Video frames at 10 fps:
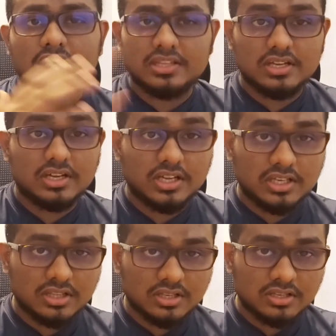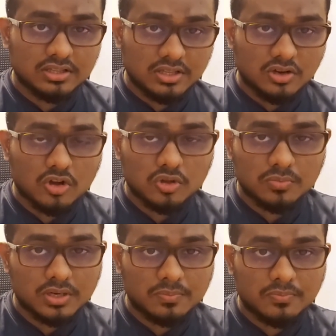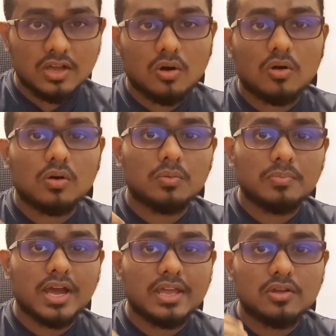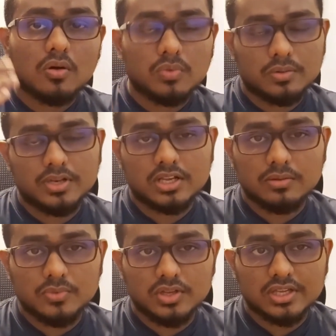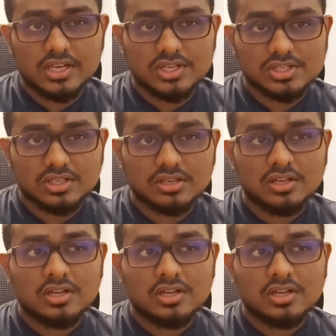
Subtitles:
either in the document or by your verbal communication.